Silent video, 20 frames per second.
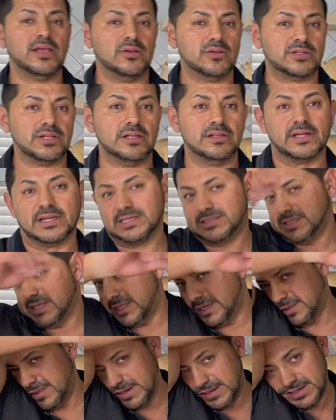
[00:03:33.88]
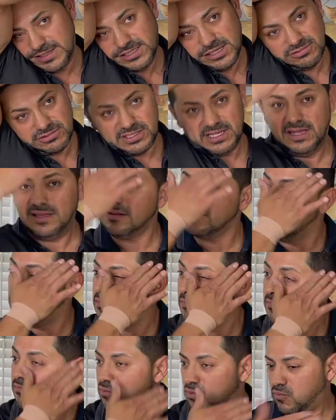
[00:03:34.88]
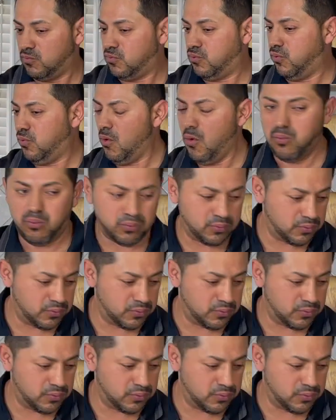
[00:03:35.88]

you tell that it's 90 degrees outside? Woo!